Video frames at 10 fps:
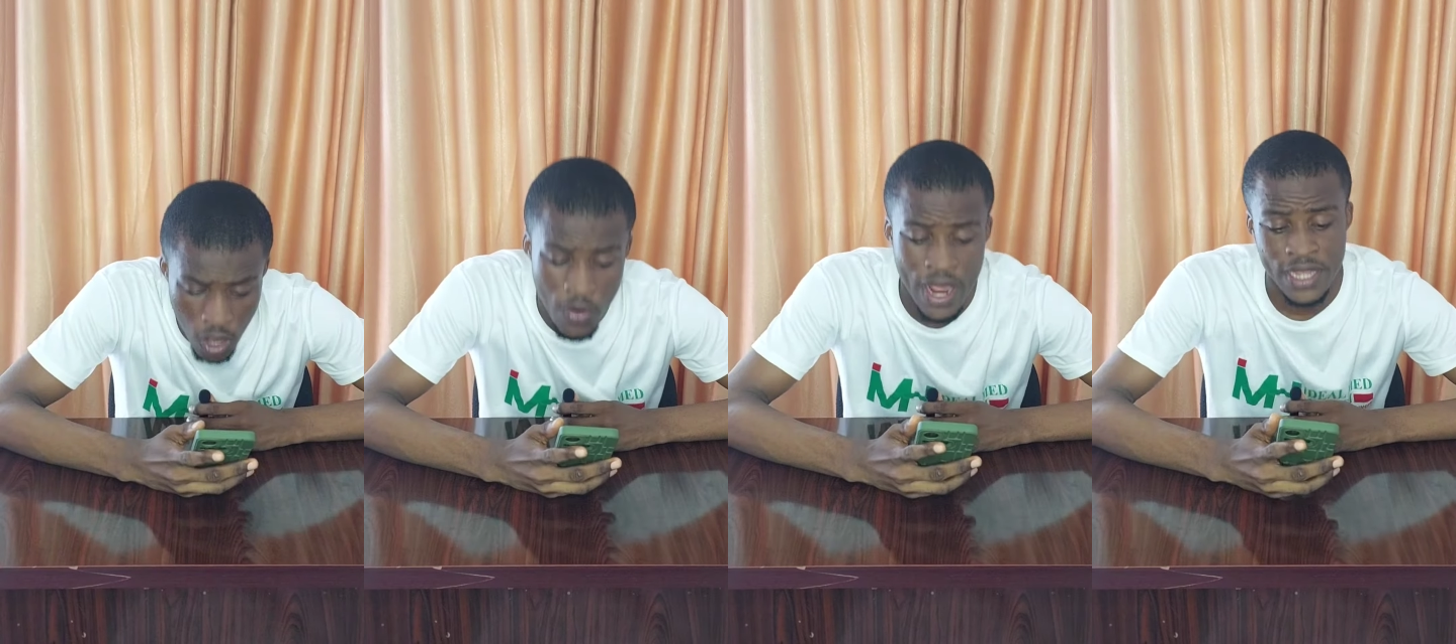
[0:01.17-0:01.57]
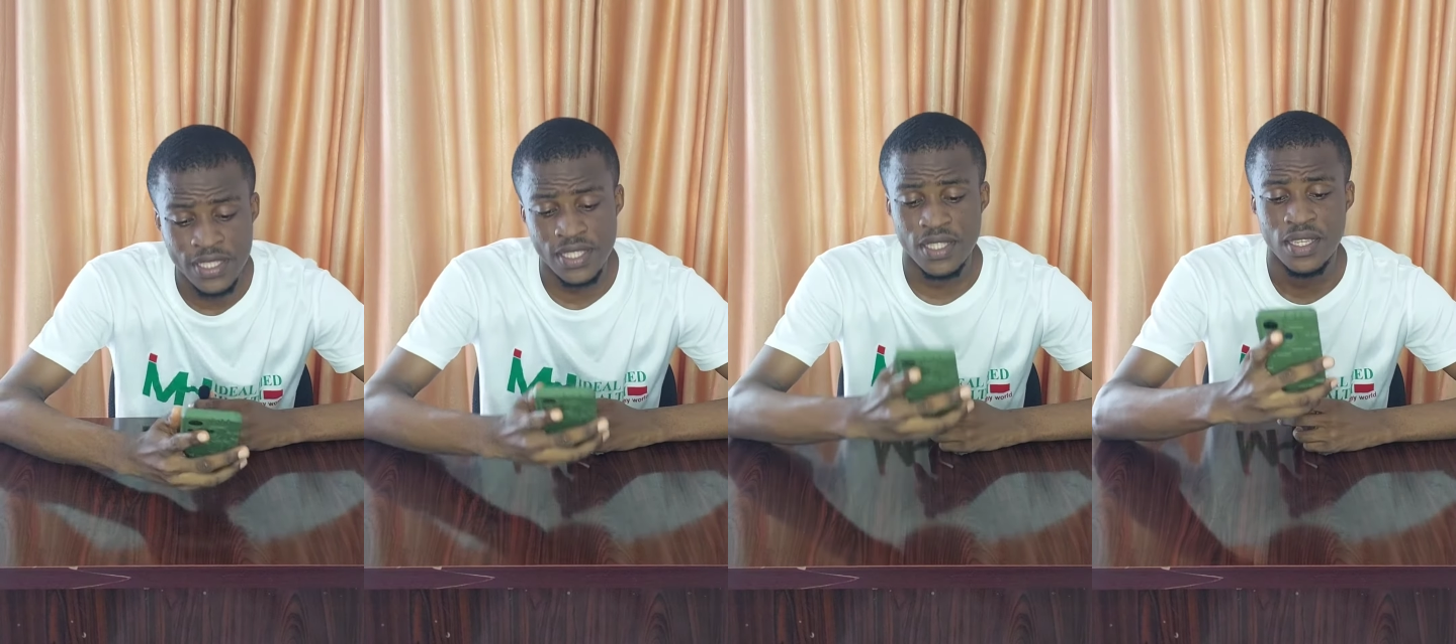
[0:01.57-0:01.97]
All
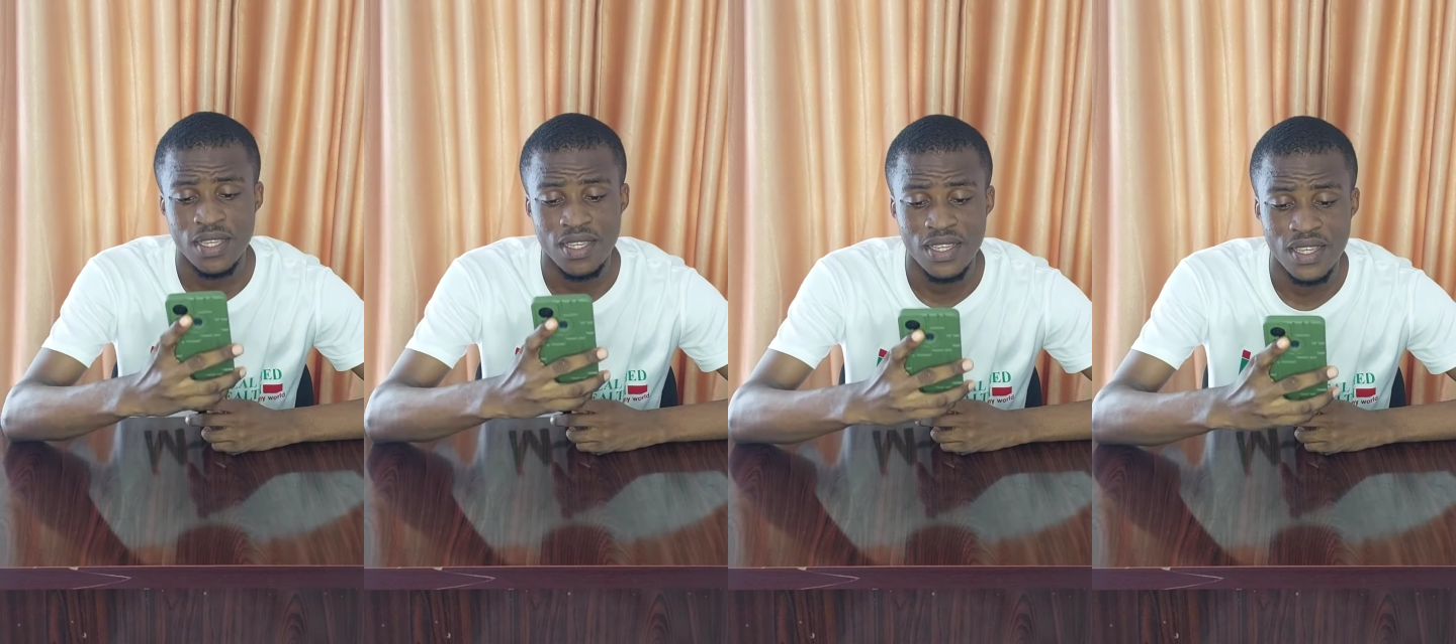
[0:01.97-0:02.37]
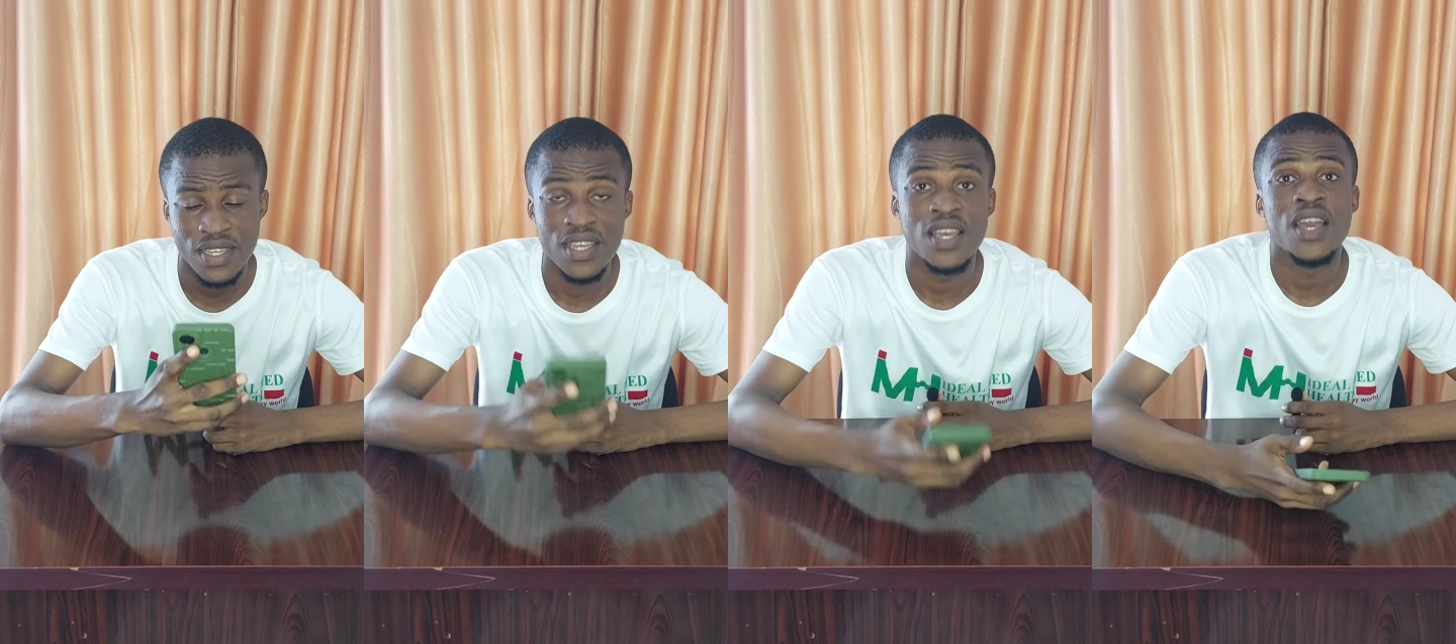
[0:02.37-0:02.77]
right.
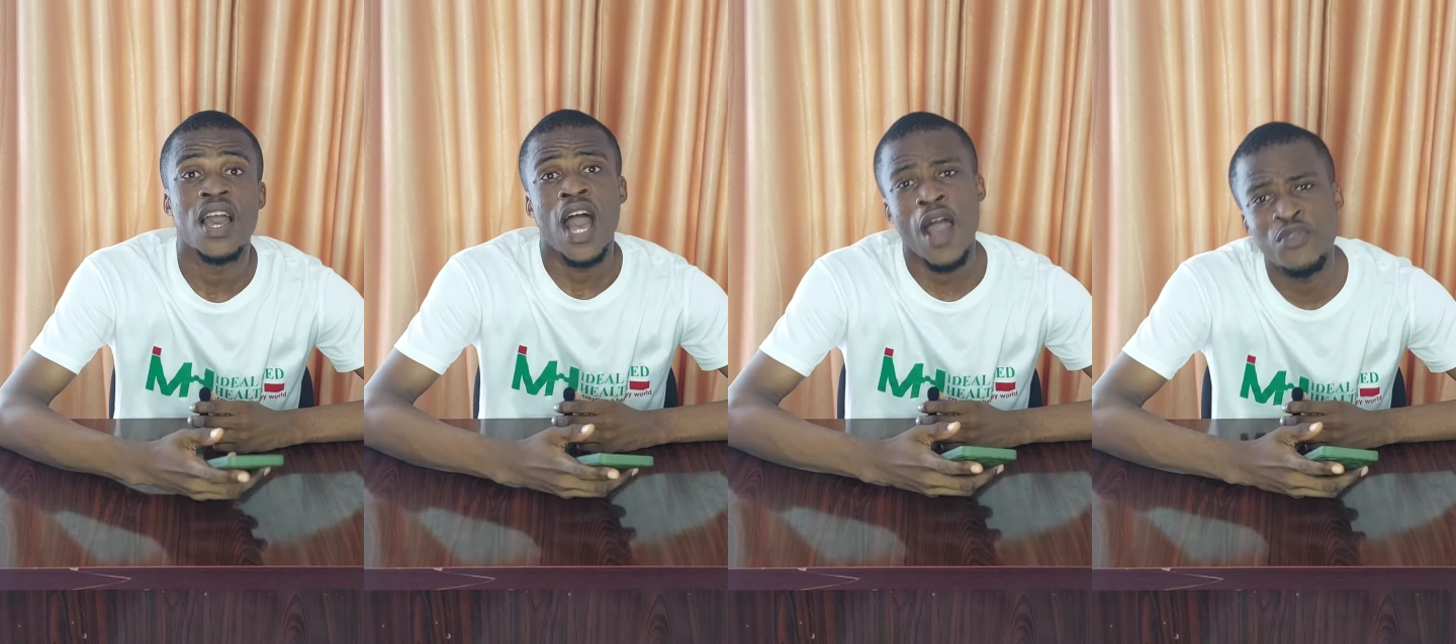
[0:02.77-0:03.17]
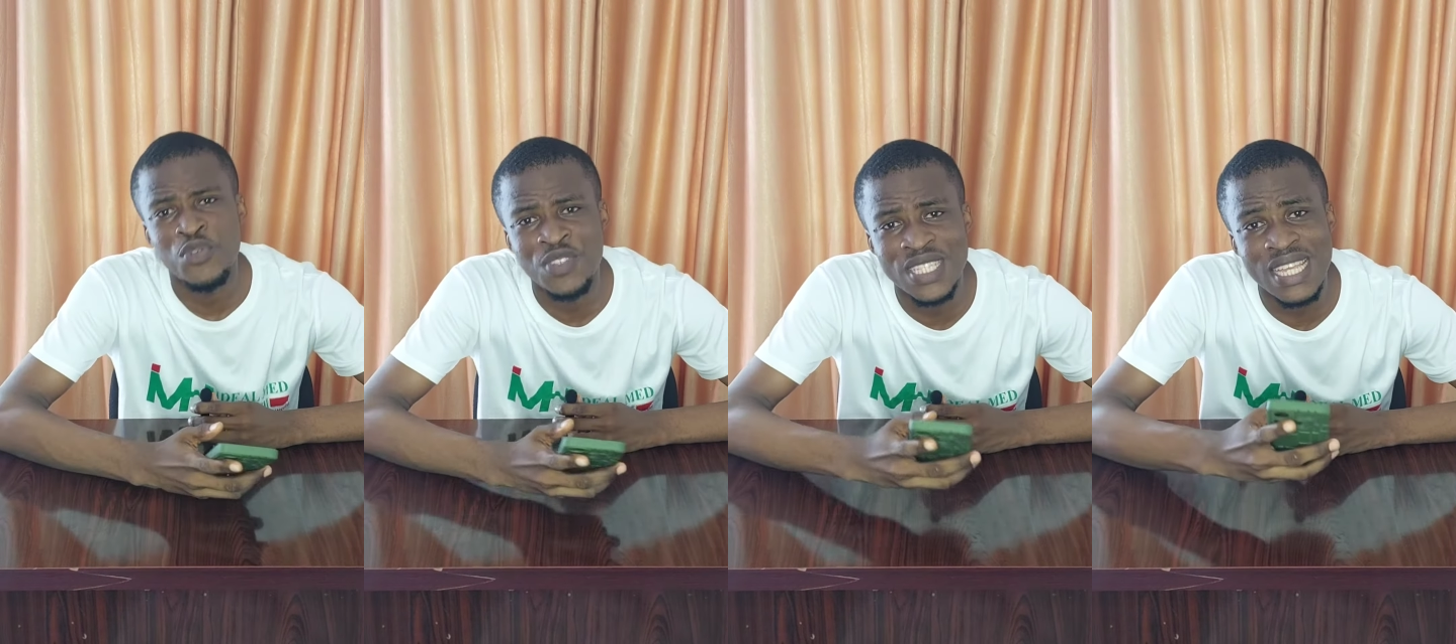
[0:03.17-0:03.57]
Have
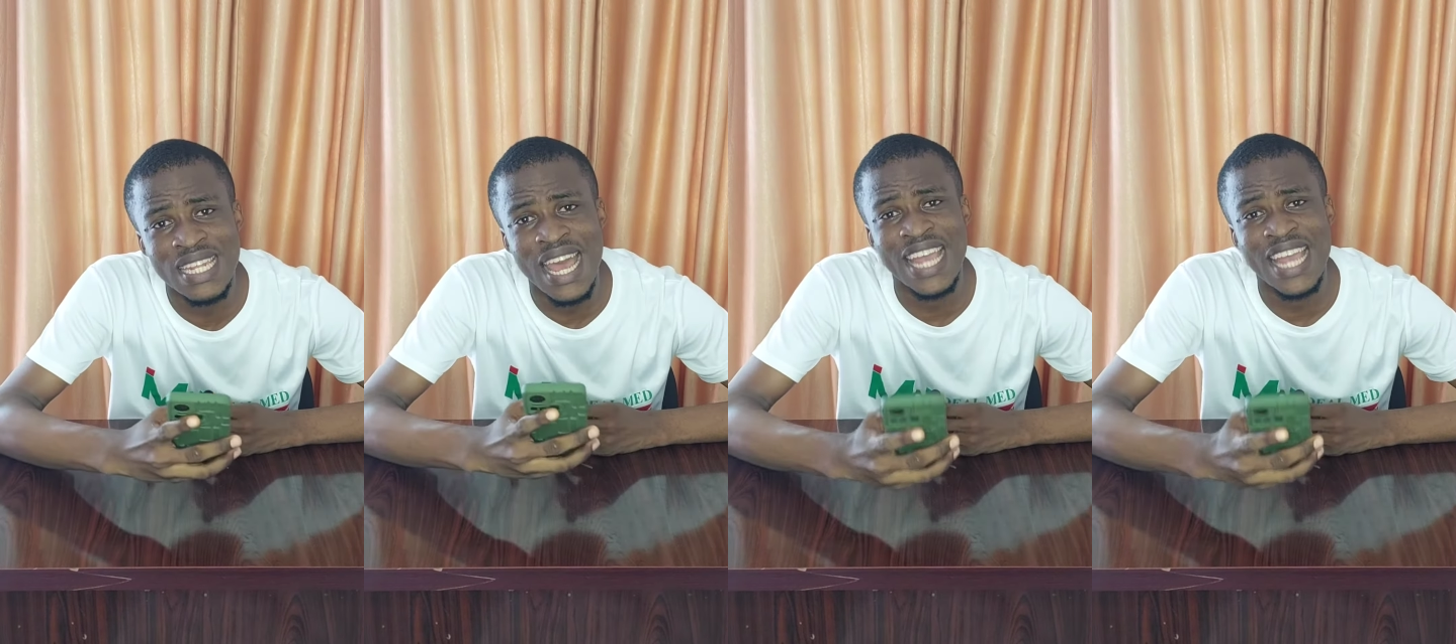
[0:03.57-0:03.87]
you visited